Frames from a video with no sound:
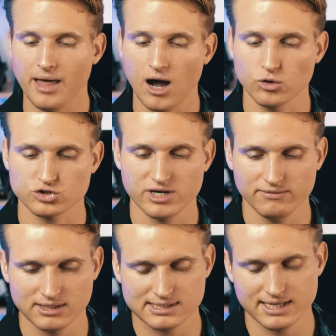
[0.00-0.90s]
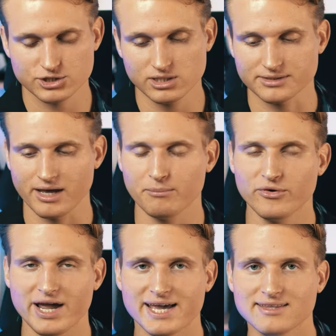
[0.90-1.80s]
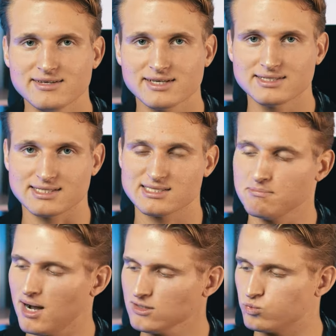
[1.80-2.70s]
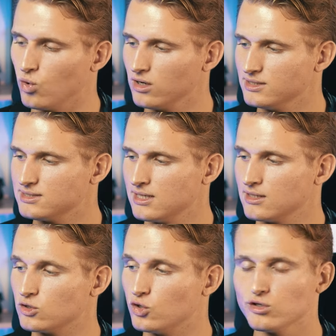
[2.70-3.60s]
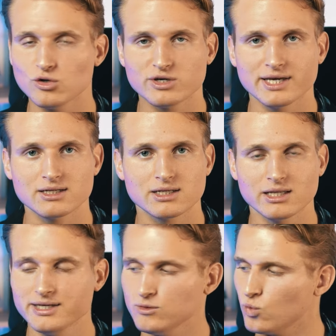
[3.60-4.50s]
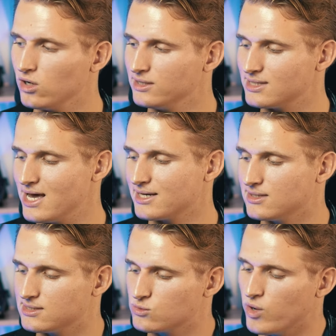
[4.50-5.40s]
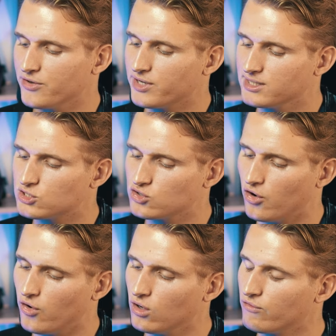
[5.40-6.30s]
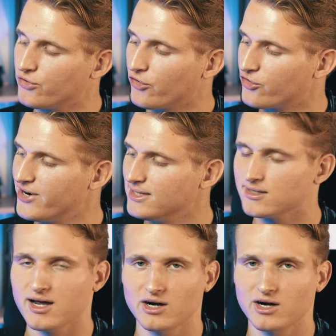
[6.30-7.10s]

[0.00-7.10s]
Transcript: Now, travel essential number 8 is a smart wallet, good looking clean wallet like this, where you can store all of your credit